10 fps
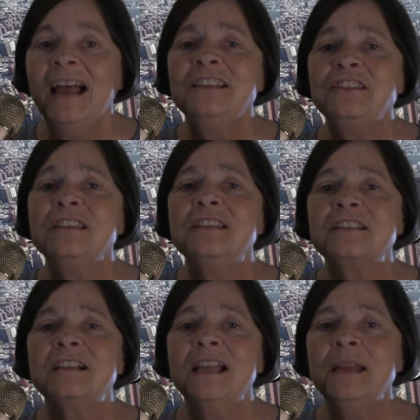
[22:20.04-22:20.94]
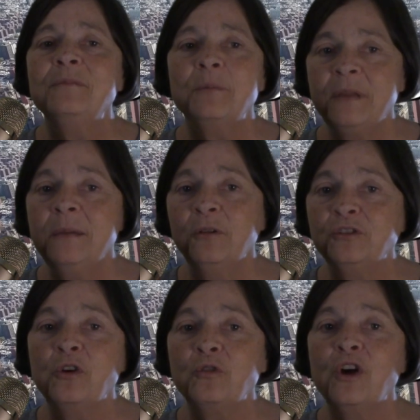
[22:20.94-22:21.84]
As to his claim that
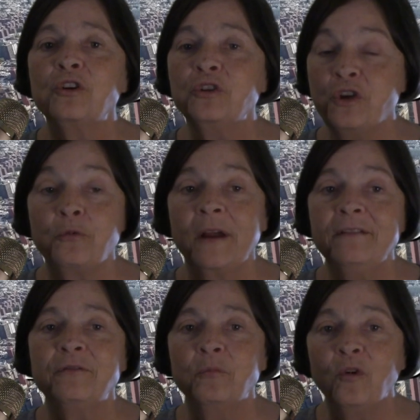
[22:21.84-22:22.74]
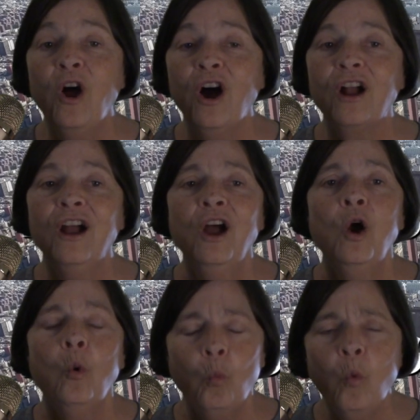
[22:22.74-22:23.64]
people no longer know right from wrong,
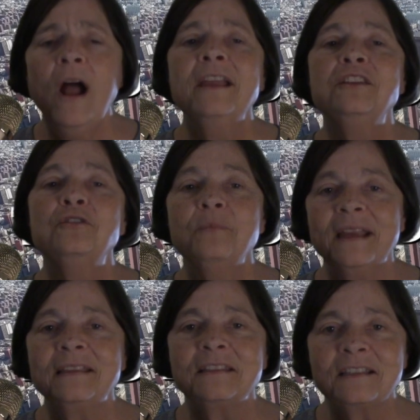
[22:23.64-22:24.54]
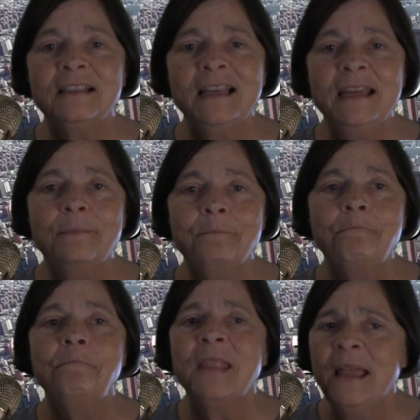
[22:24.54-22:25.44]
why do you make this claim?
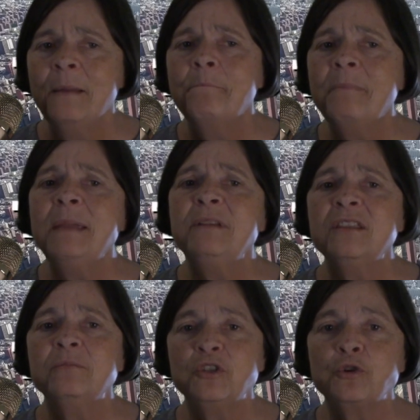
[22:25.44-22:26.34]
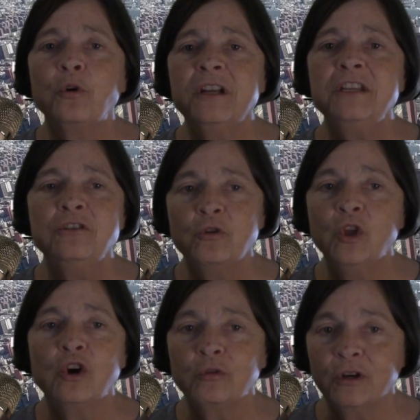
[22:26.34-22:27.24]
Maybe the majority
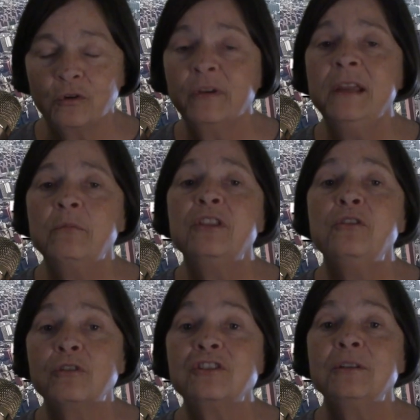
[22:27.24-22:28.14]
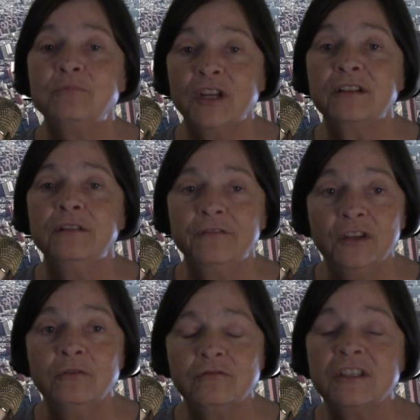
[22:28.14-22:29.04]
no longer agree with your subjective
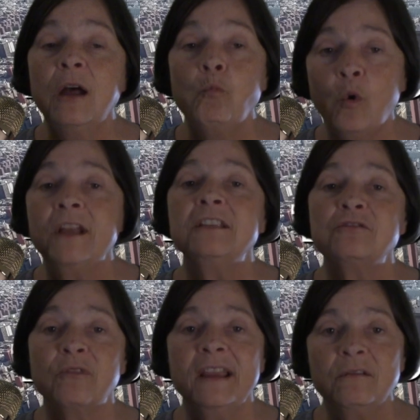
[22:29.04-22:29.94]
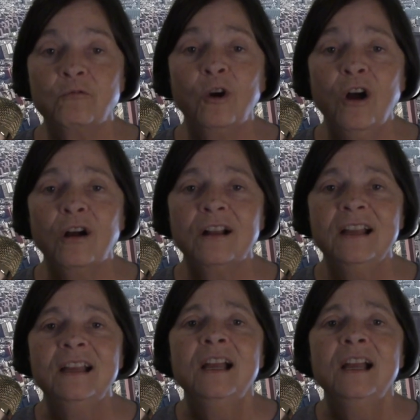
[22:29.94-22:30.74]
views on what is right and wrong.